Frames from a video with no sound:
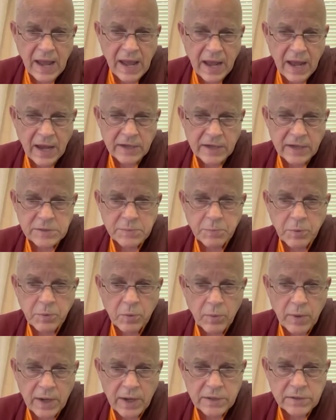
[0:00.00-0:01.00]

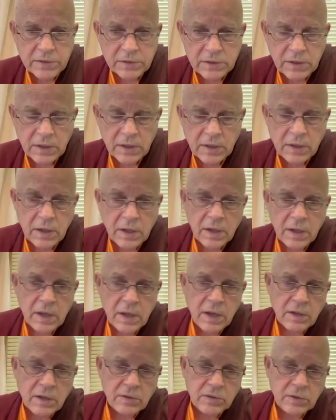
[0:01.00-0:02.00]
aspiration
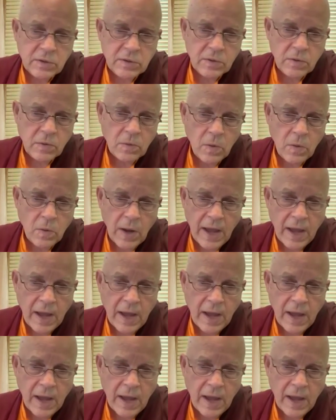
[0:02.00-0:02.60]
to